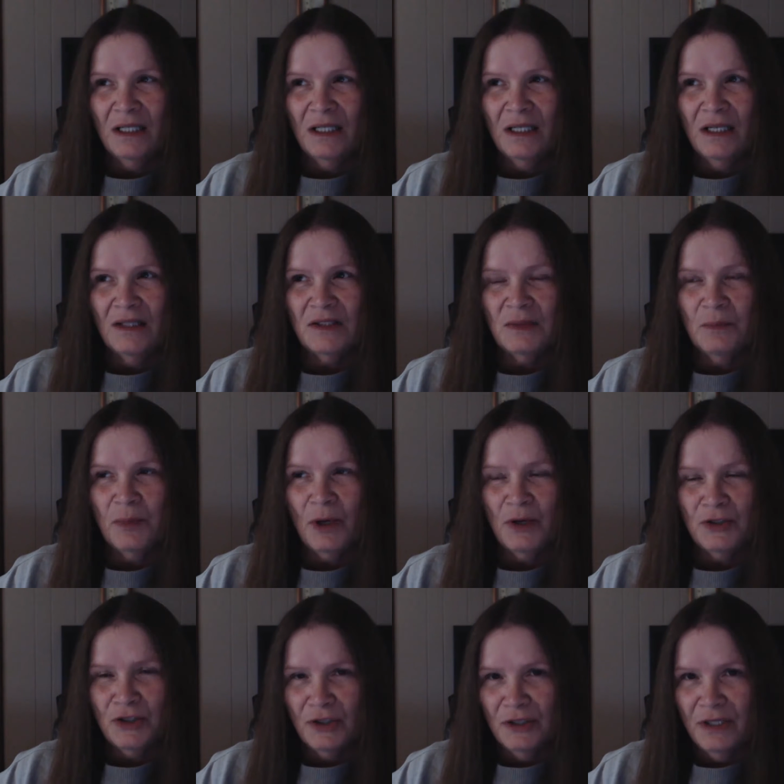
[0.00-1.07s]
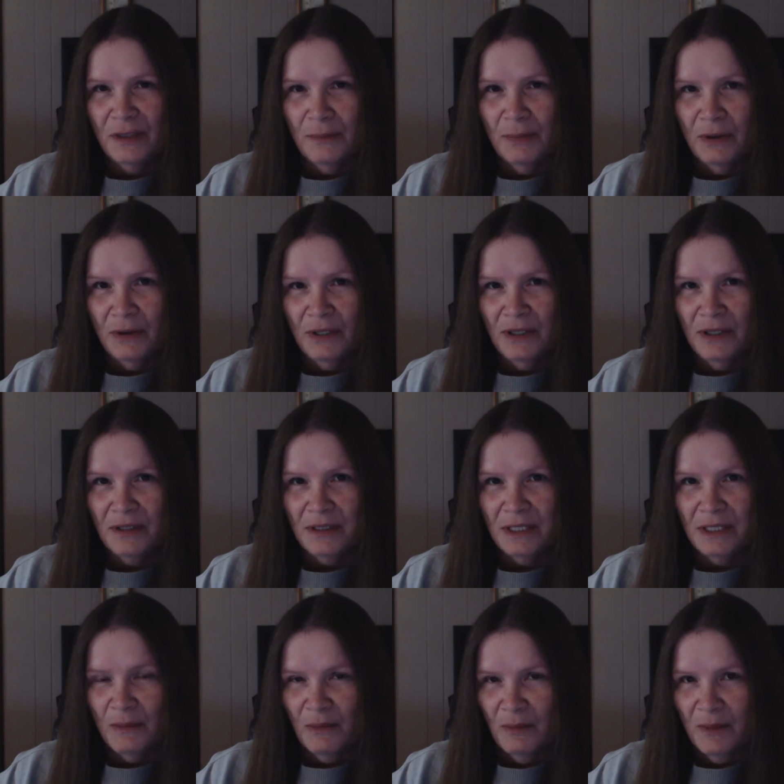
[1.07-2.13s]
it's partially putting
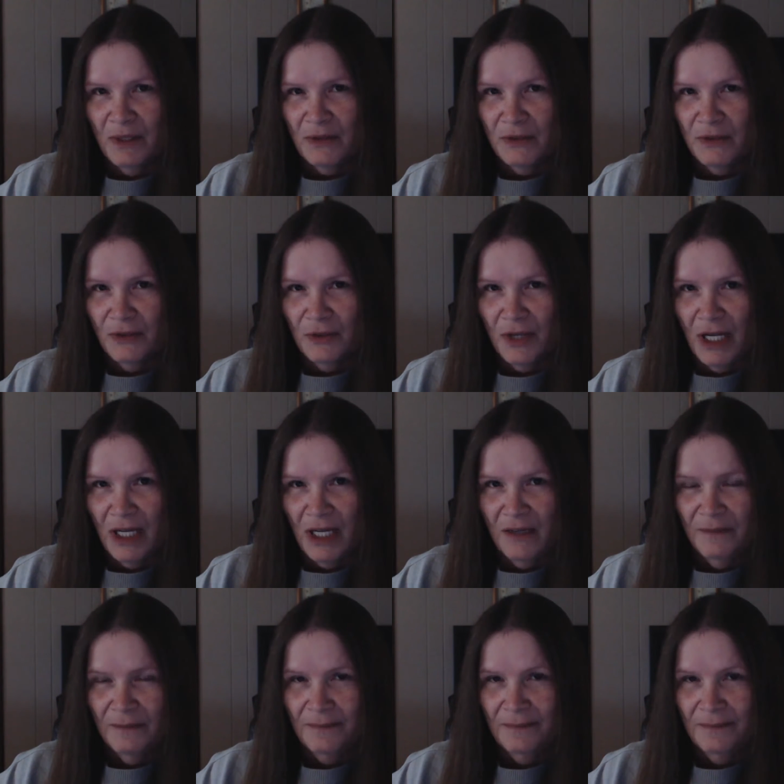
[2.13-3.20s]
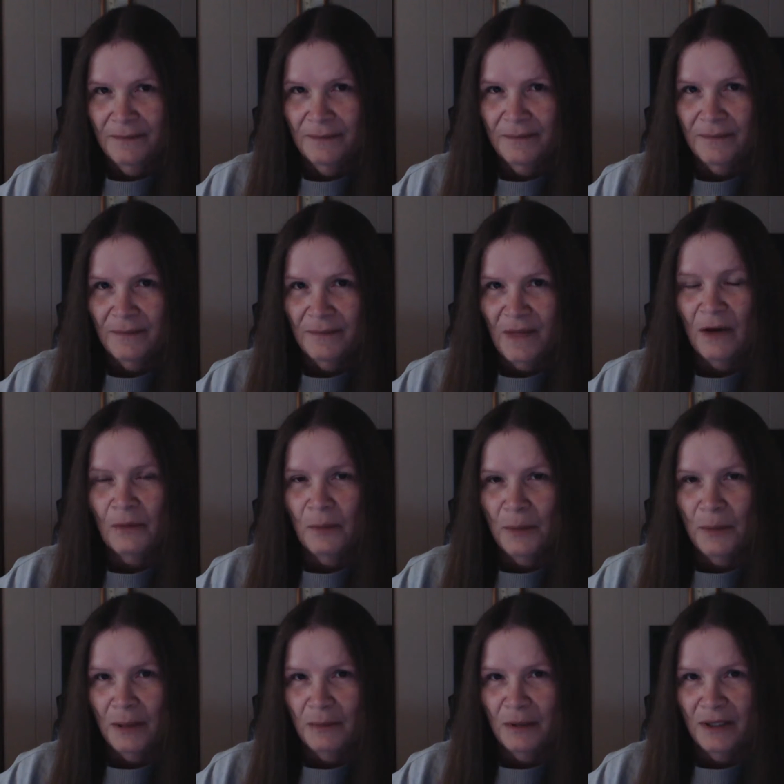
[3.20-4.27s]
some of my journey out in
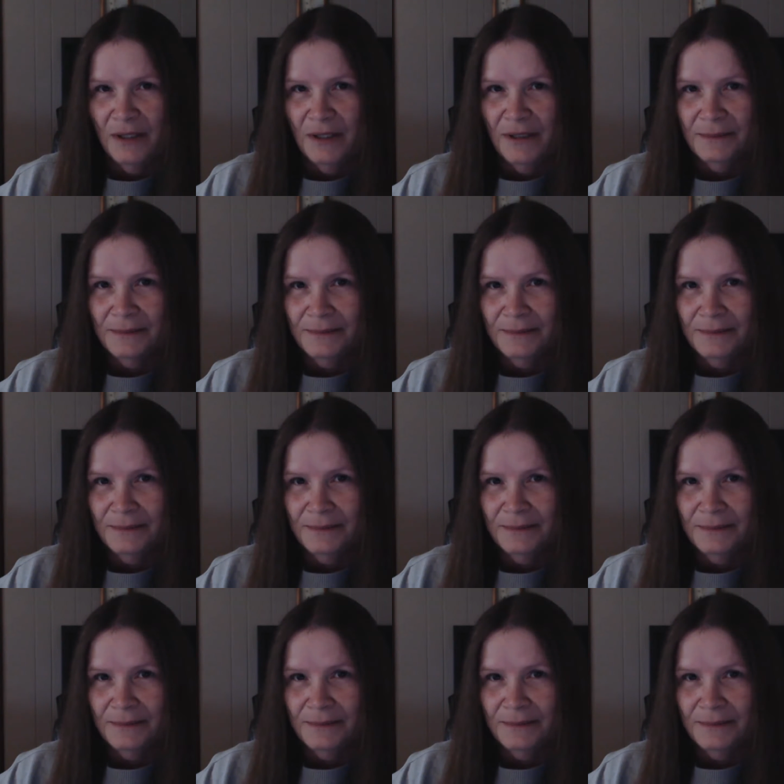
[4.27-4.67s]
public